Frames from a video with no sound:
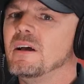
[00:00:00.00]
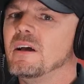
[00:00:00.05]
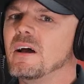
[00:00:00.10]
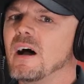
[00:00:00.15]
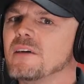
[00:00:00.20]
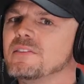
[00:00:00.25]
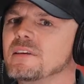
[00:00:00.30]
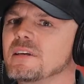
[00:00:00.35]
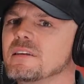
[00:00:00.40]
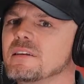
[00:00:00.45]

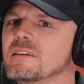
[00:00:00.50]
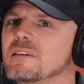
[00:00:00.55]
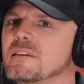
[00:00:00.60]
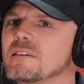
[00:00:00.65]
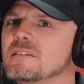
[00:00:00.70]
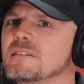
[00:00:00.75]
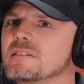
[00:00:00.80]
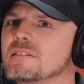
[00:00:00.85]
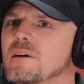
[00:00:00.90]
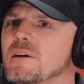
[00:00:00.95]
I think
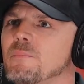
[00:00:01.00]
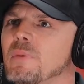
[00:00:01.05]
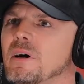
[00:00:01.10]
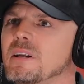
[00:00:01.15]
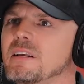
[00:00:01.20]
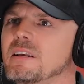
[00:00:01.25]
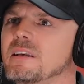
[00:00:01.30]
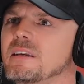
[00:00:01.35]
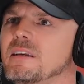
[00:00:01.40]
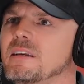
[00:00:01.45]

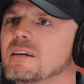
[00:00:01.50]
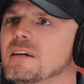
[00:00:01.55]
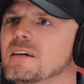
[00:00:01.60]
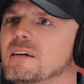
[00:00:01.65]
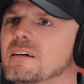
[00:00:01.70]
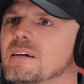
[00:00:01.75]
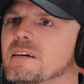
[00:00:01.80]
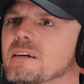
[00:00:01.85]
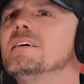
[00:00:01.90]
somebody.